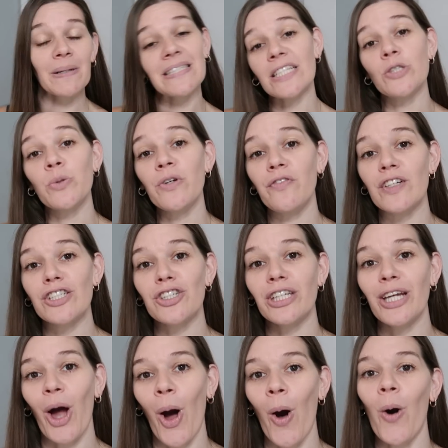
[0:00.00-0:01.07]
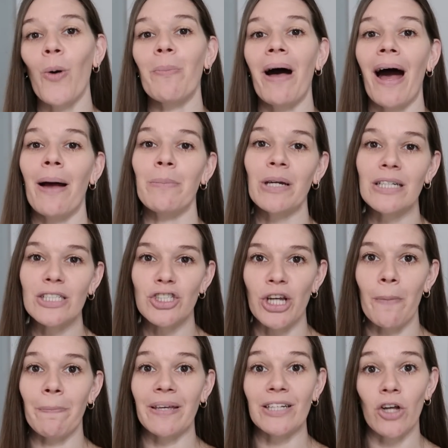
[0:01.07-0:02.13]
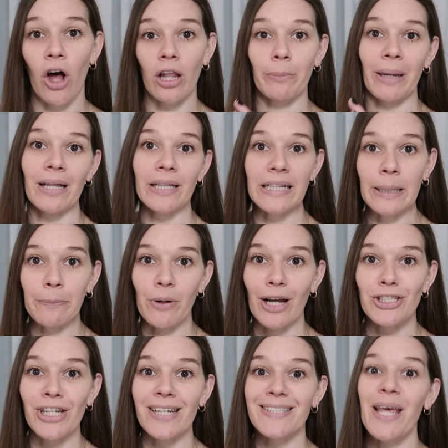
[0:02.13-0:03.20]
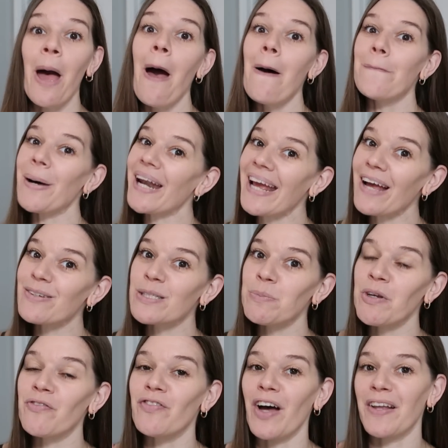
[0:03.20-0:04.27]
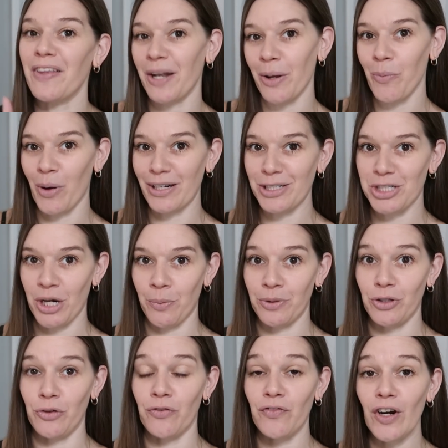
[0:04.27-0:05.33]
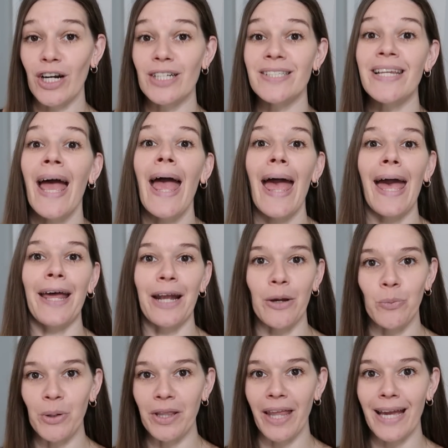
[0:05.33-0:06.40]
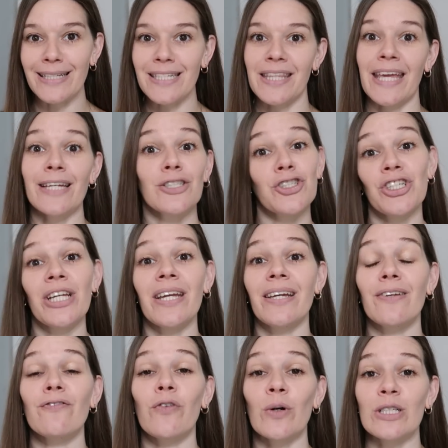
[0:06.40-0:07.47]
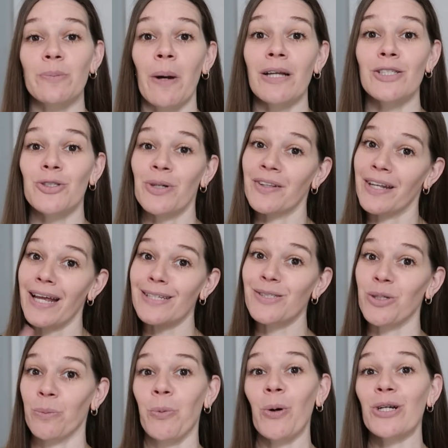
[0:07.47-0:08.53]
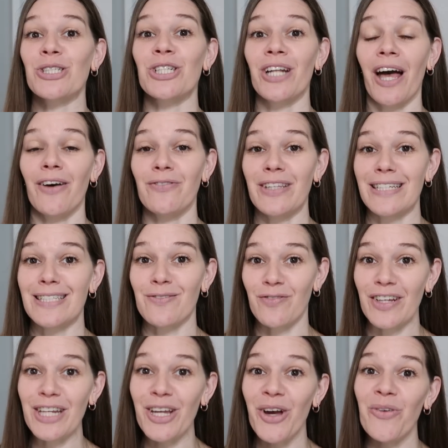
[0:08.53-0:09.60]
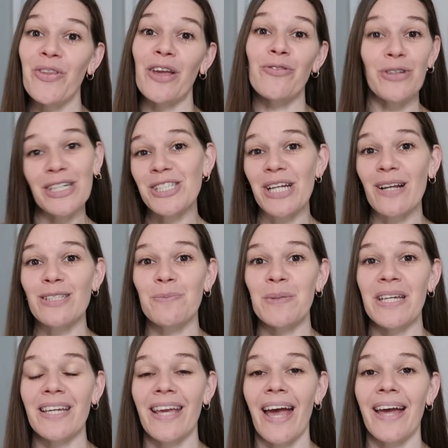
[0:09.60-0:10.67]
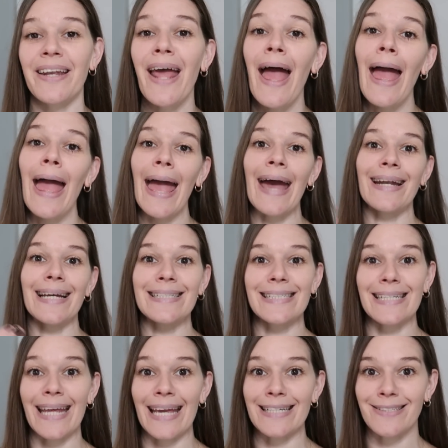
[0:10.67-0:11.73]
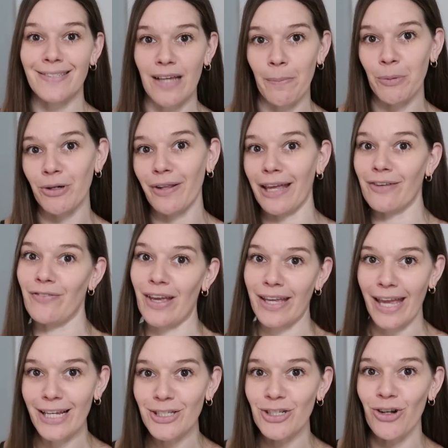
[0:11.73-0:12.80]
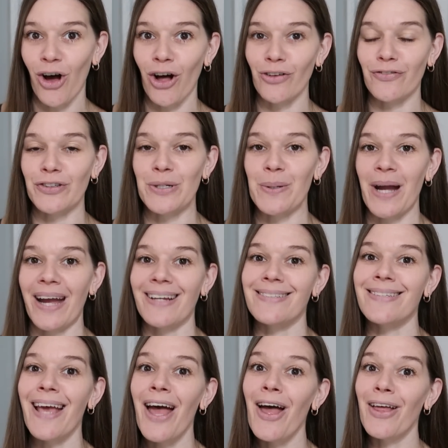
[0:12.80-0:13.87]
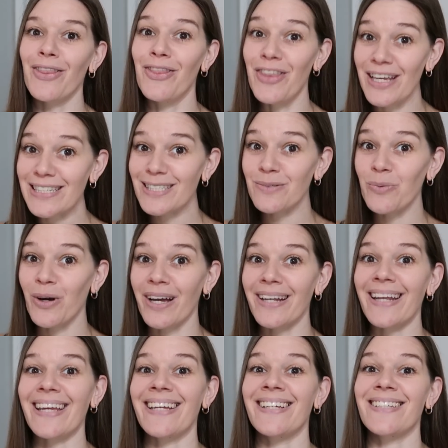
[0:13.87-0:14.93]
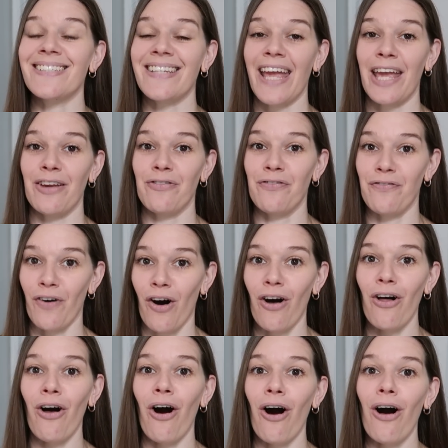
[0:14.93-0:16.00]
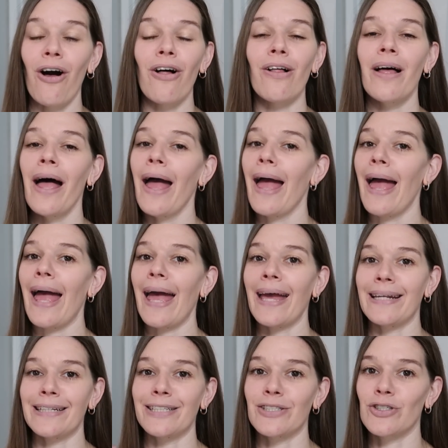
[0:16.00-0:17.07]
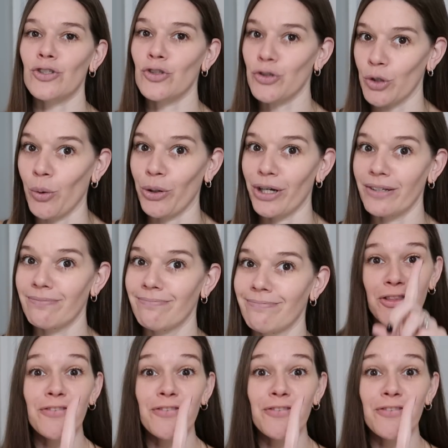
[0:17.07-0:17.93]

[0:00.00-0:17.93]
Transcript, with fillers: But since we're officially home, I'm gonna jump into all of my cleaning projects, but I have something fun that I wanna share with you first, and I would like to thank Shein for sponsoring the next little portion of this video. They reached out to me again, and I did a summer-like vacation haul for you guys. This one is a fall haul, and it is so good.